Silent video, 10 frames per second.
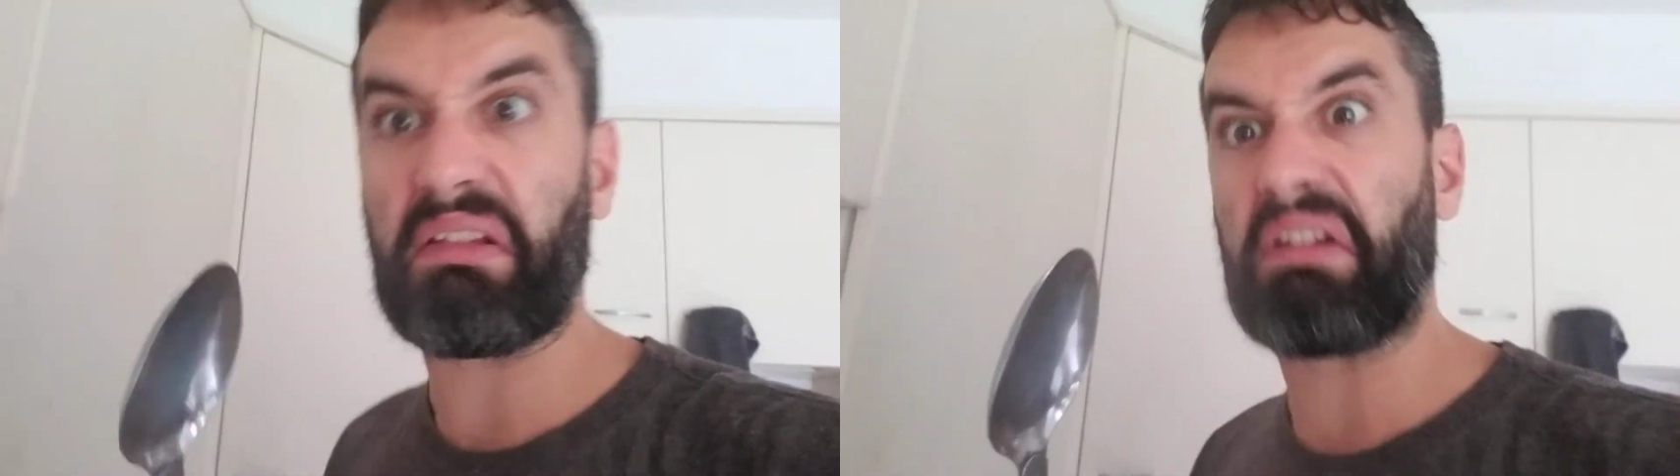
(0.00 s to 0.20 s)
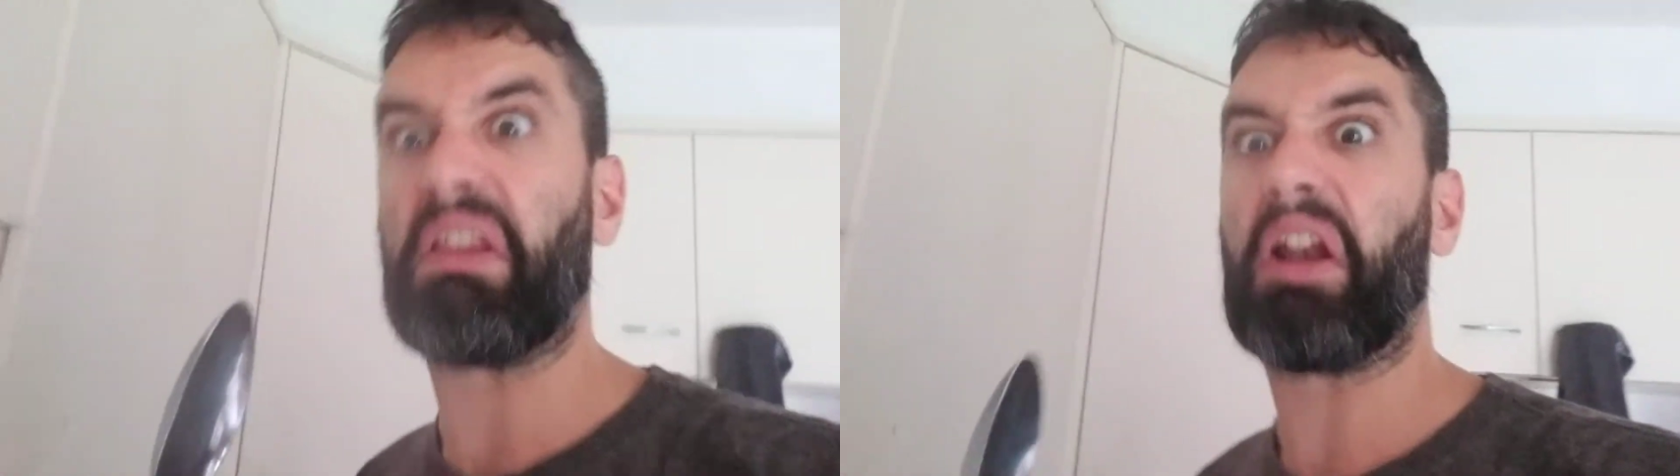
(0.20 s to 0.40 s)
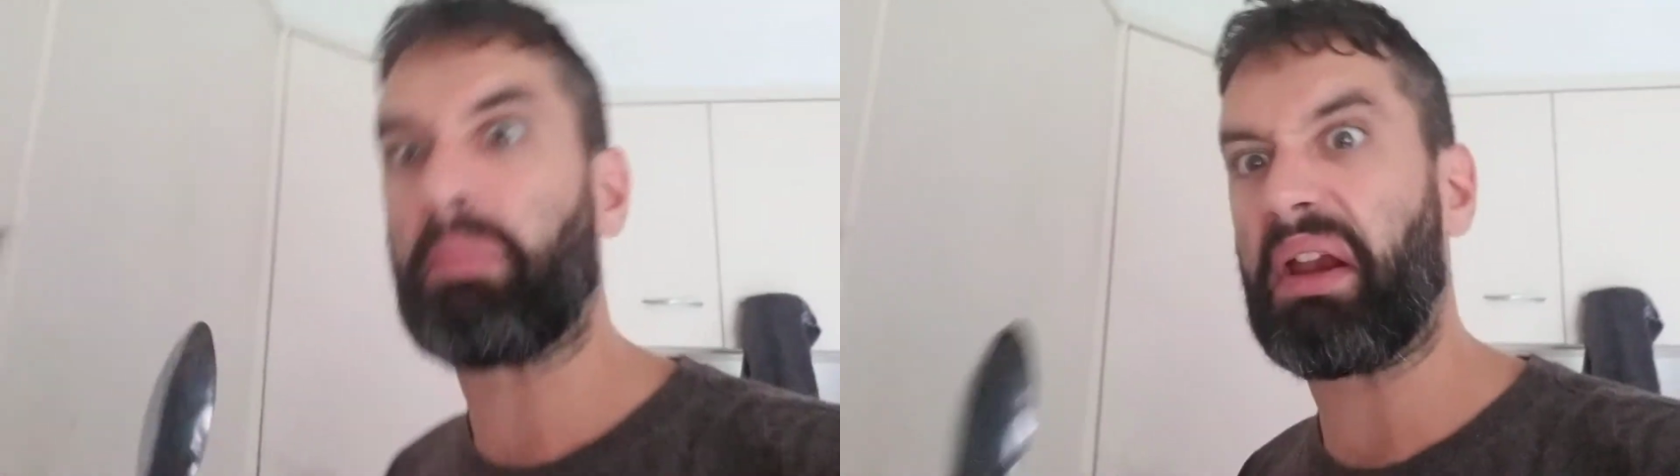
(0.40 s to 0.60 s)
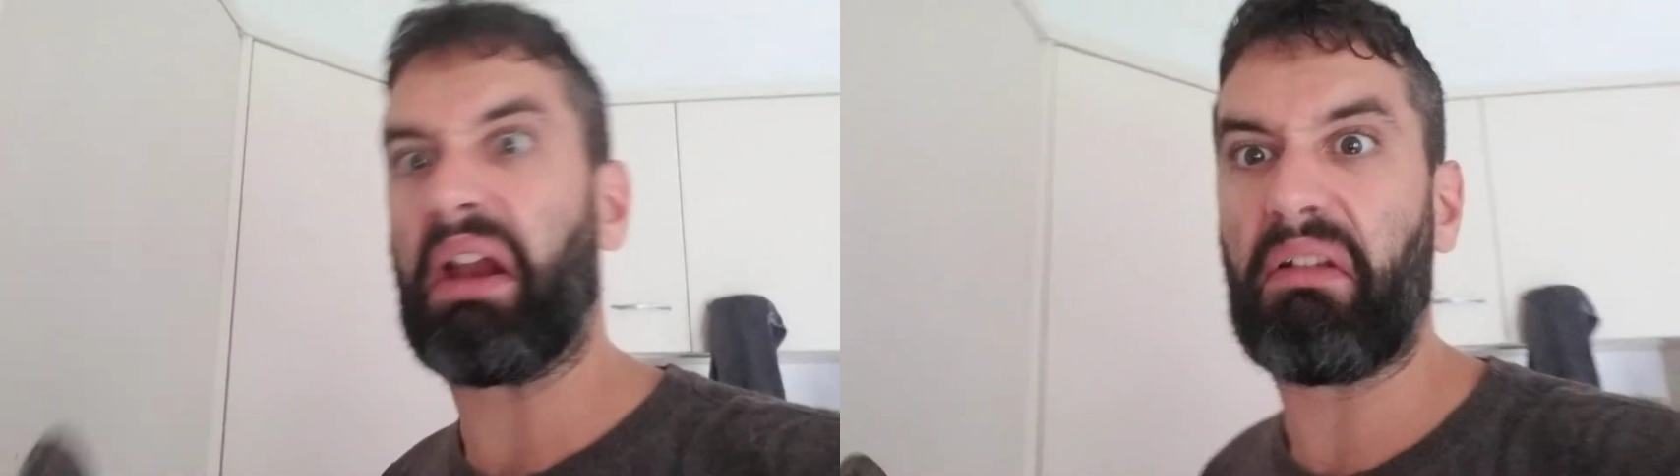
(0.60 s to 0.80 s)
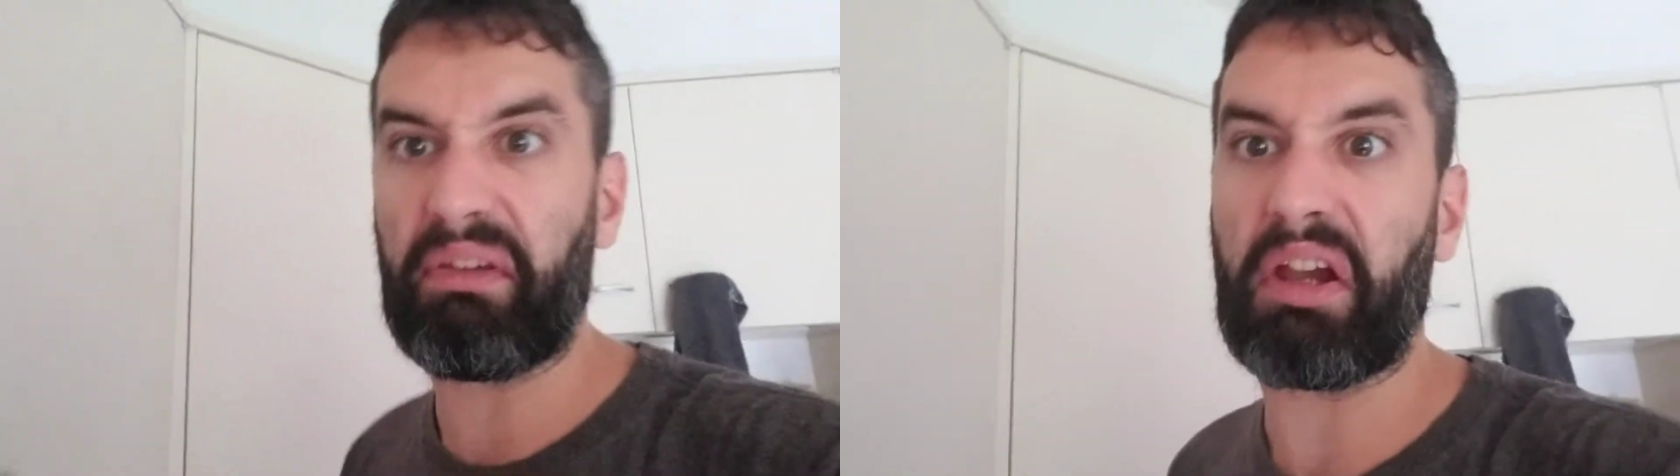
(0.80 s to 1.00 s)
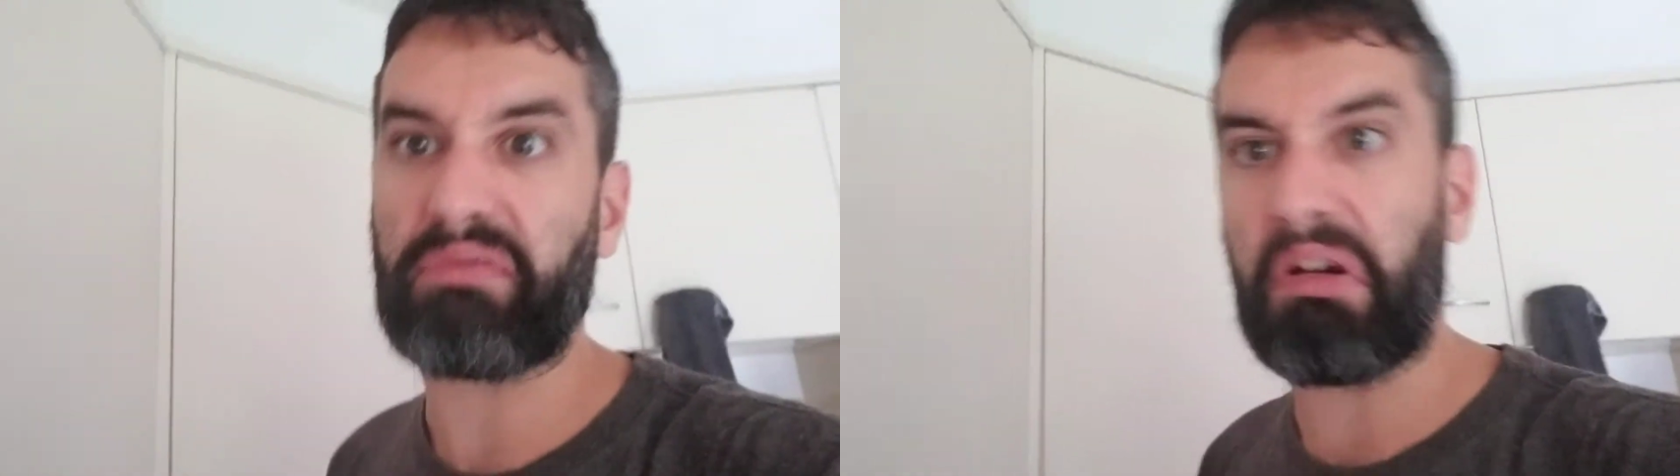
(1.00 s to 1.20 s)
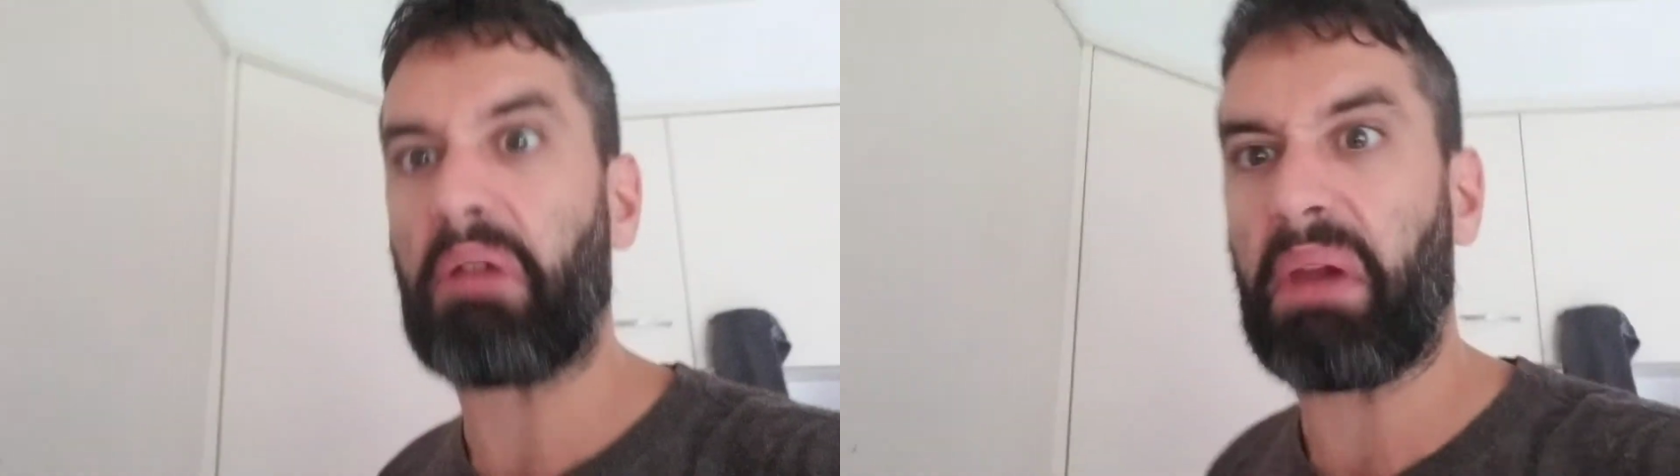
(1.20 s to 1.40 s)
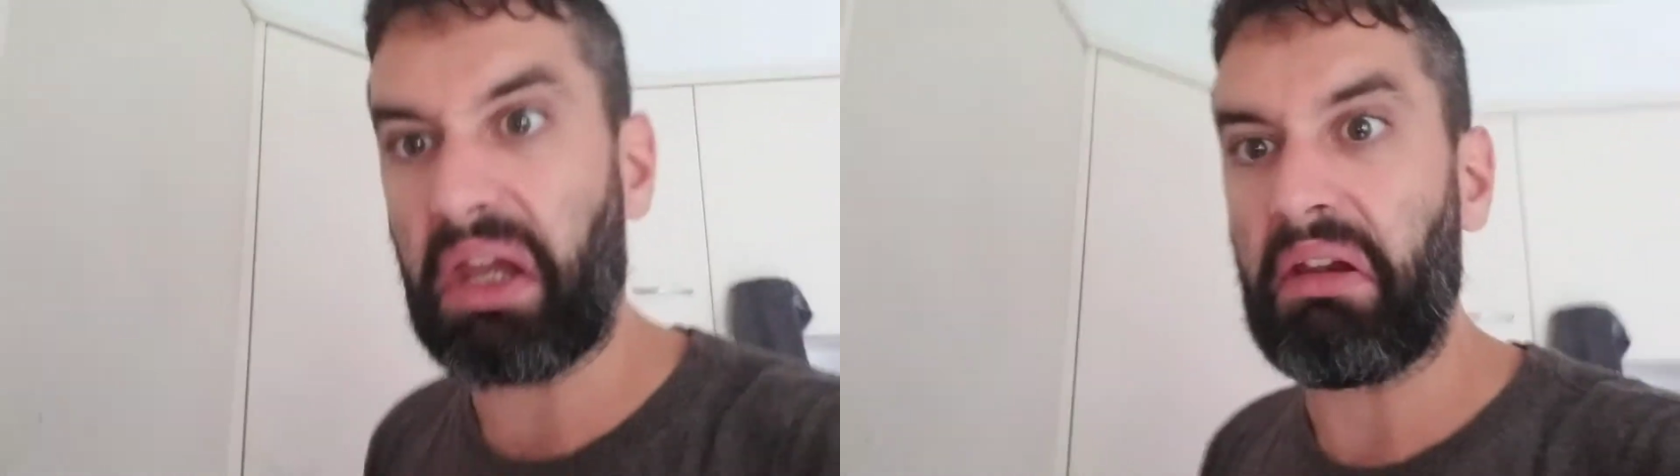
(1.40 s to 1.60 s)
it's a little bit healthier for
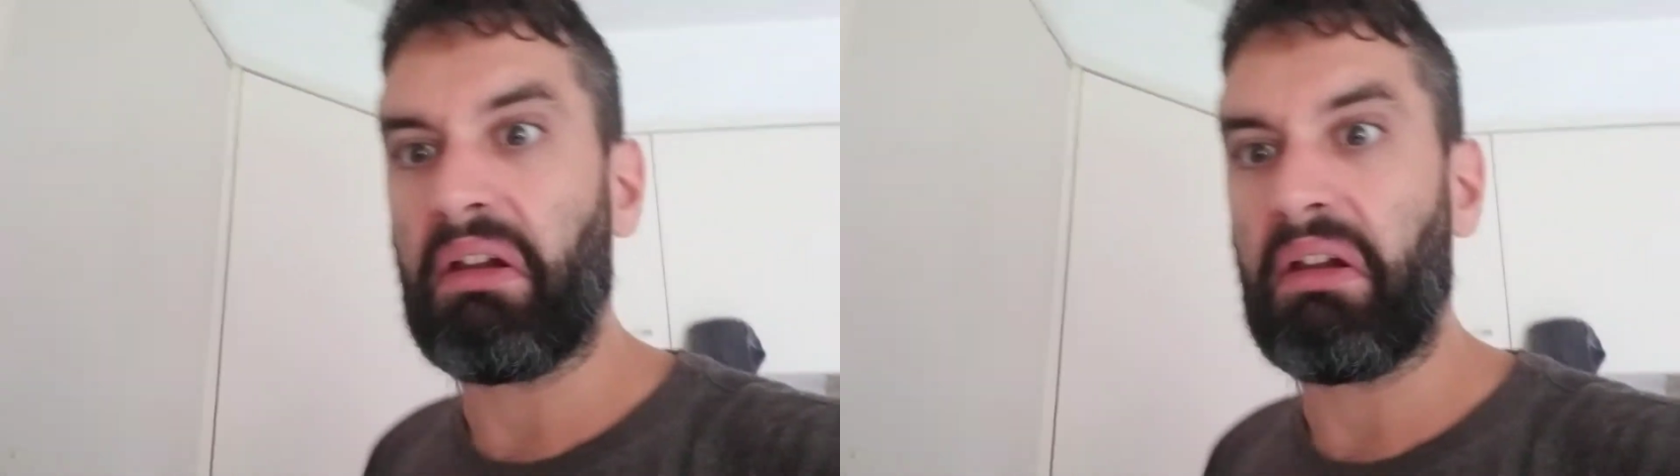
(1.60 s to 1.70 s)
me.